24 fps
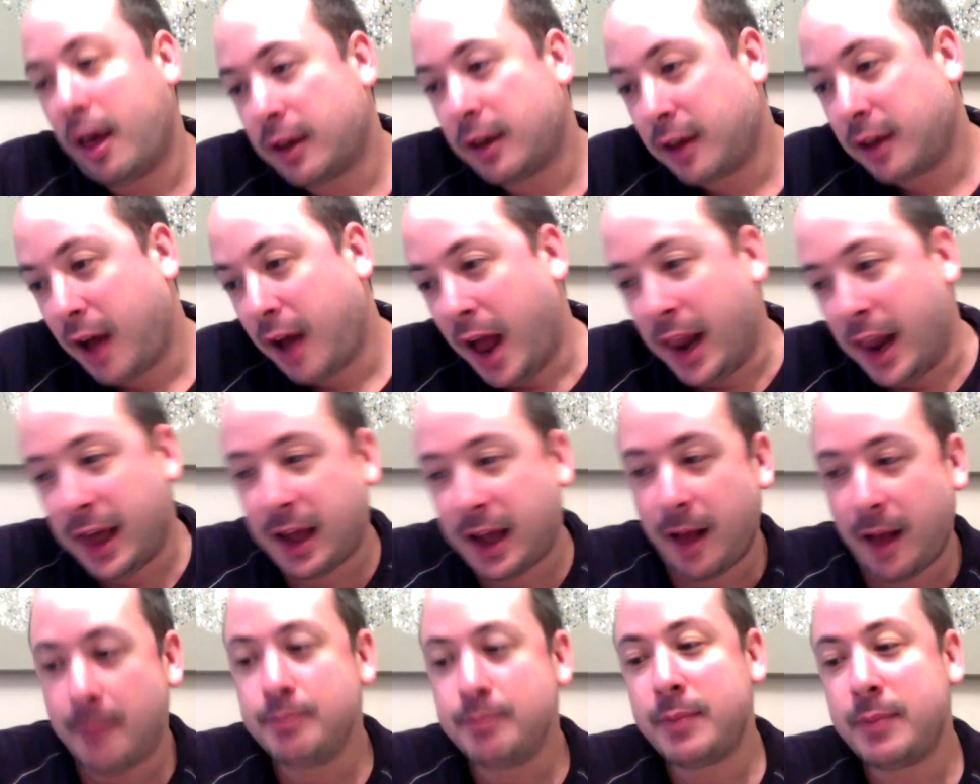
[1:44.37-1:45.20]

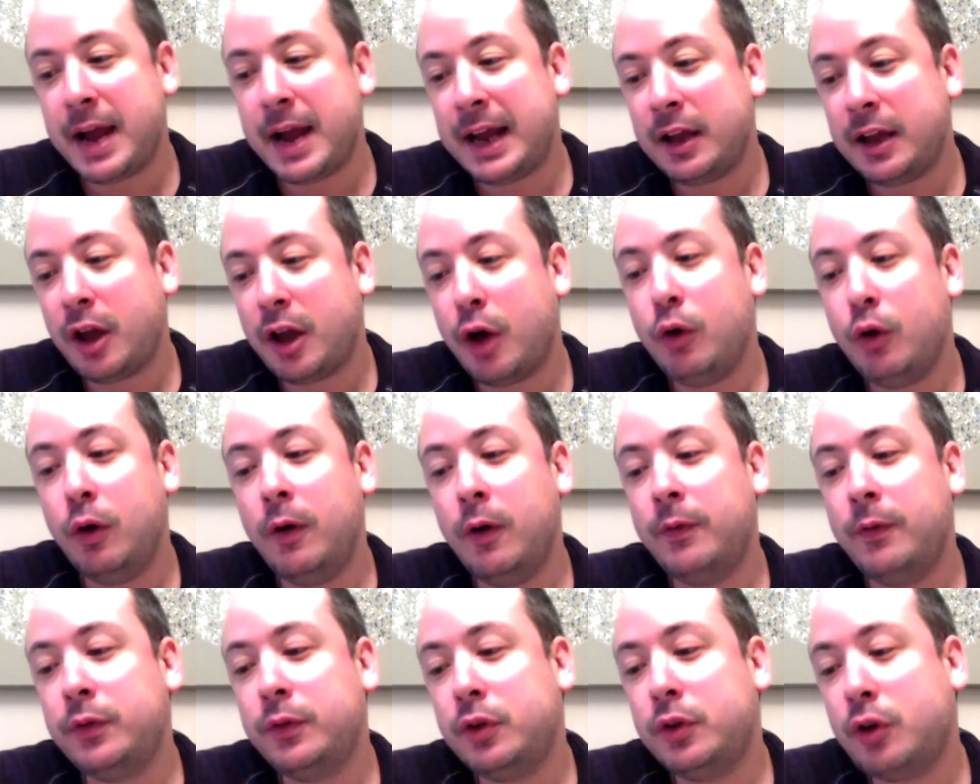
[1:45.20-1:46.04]
garlic,
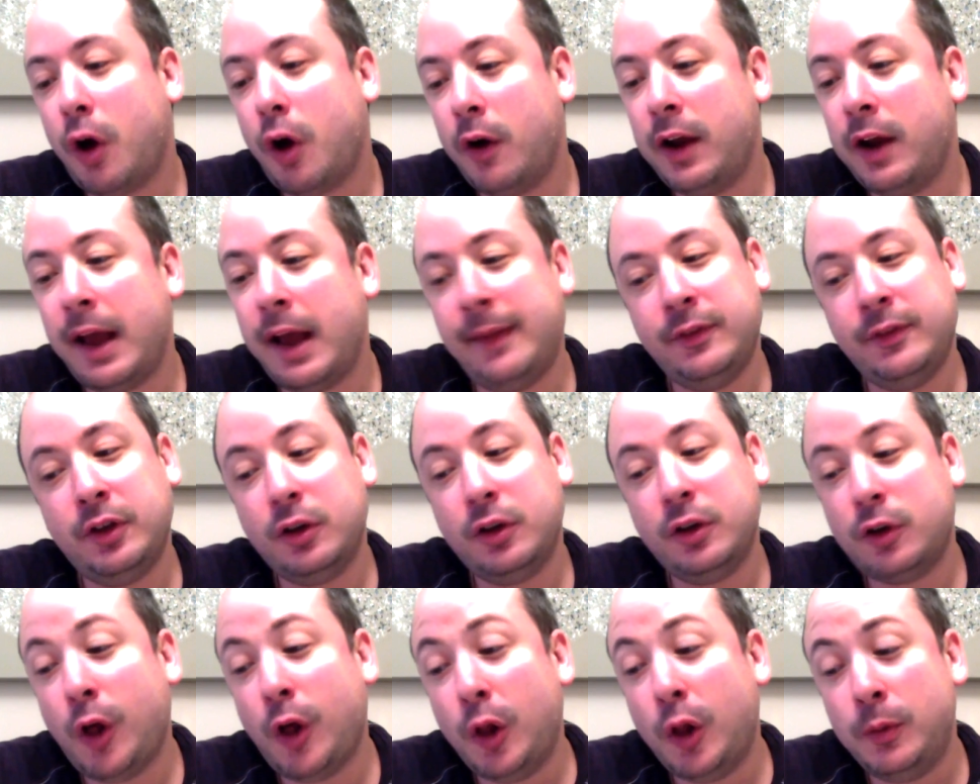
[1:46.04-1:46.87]
mango, coriander,
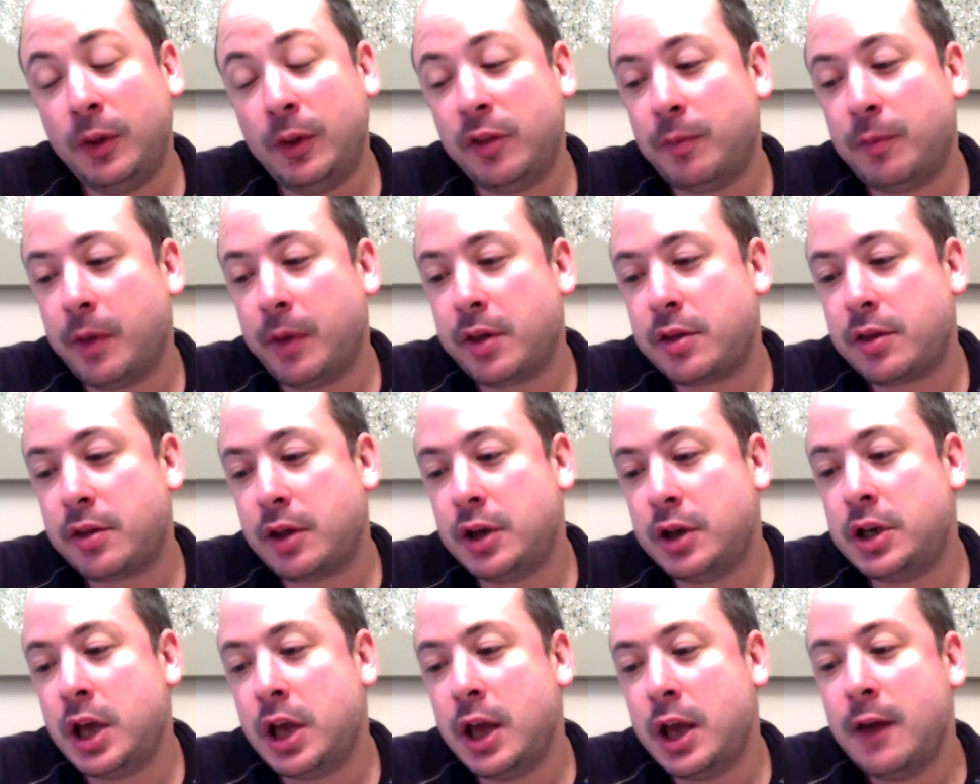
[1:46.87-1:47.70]
Coleman's
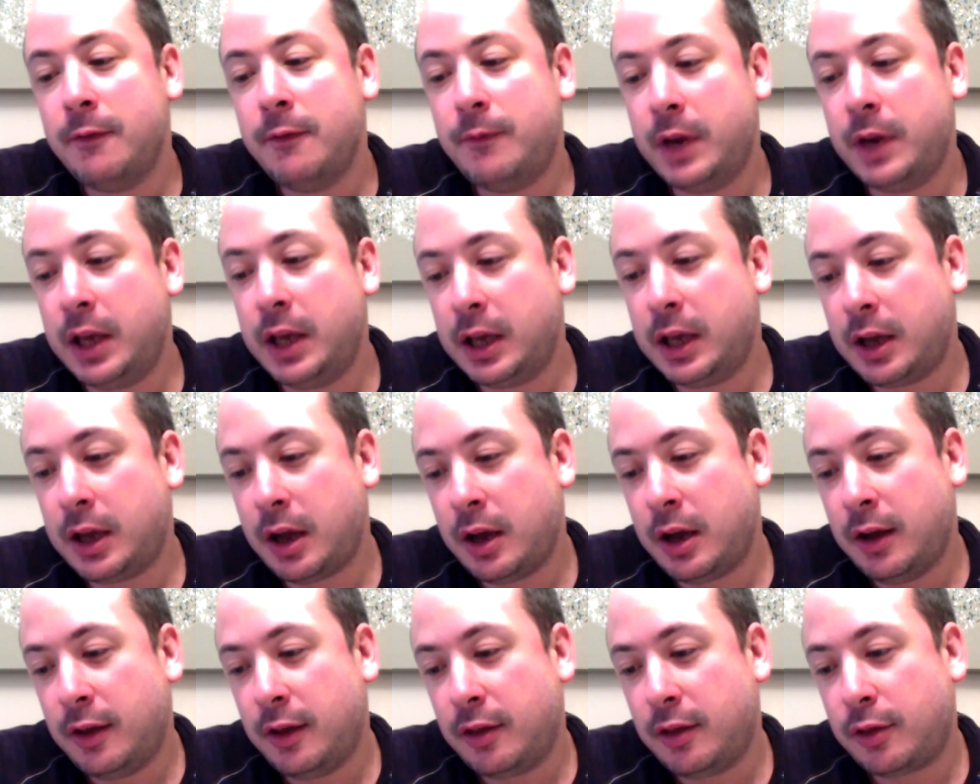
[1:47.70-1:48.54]
mustard,
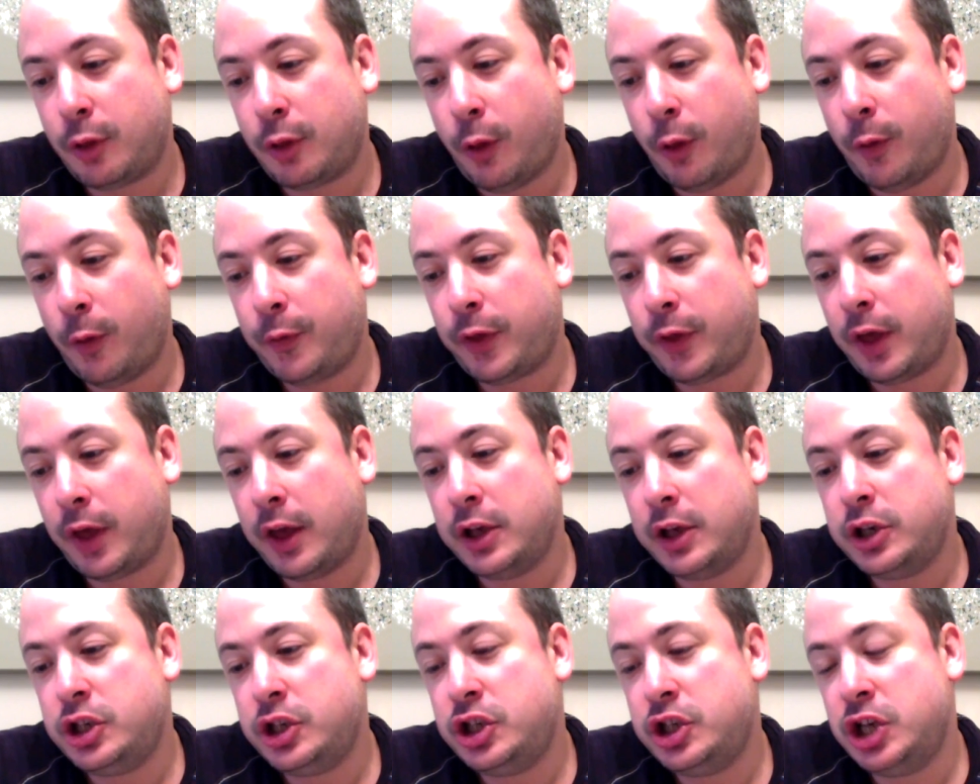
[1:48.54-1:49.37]
vinegar, salt,
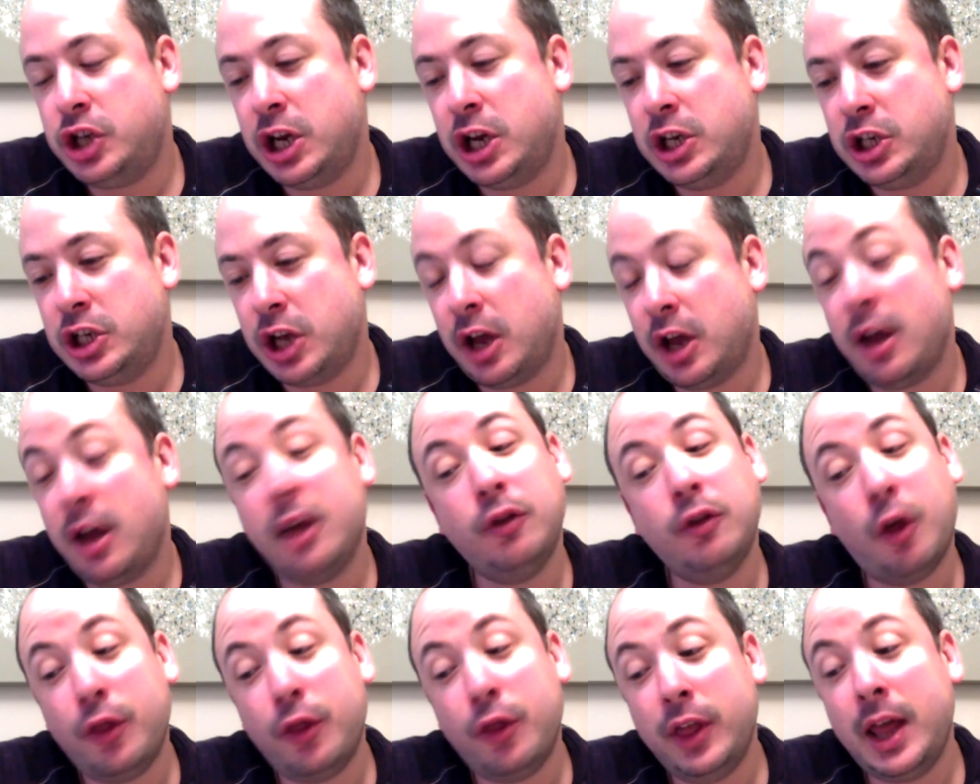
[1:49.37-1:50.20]
ginger,
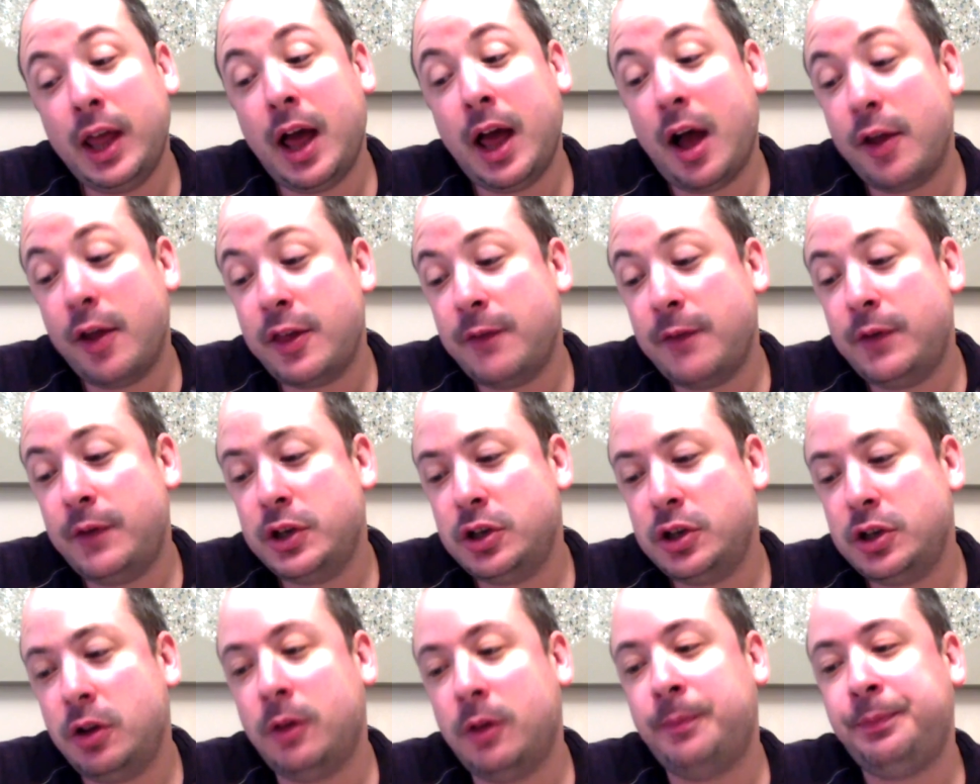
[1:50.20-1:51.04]
nothing
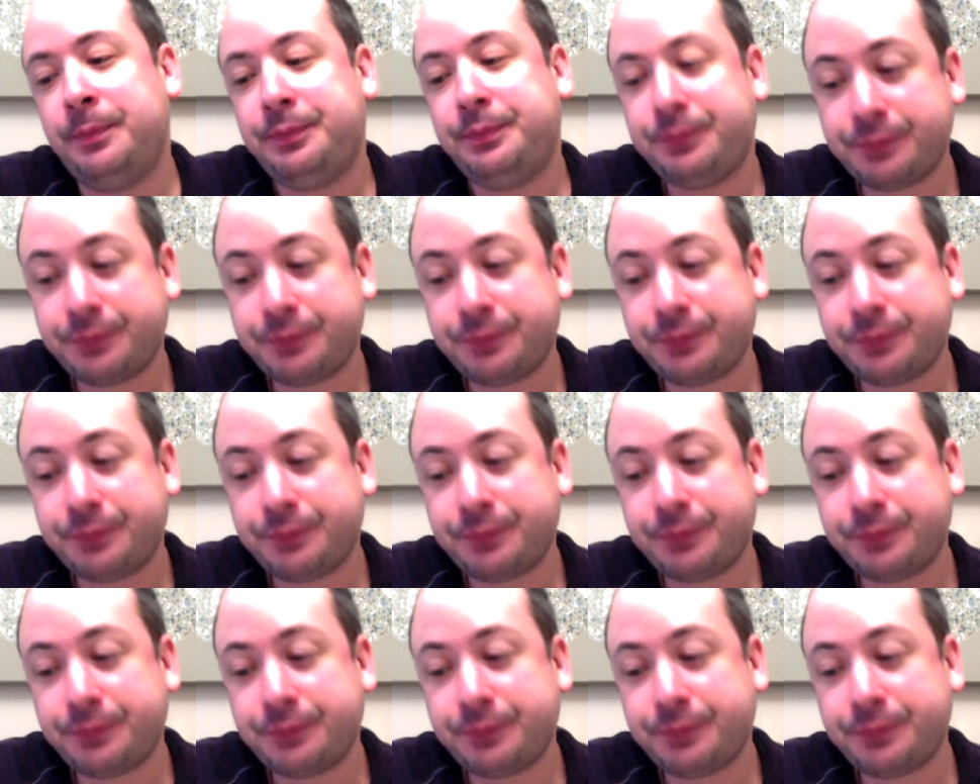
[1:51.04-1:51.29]
artificial.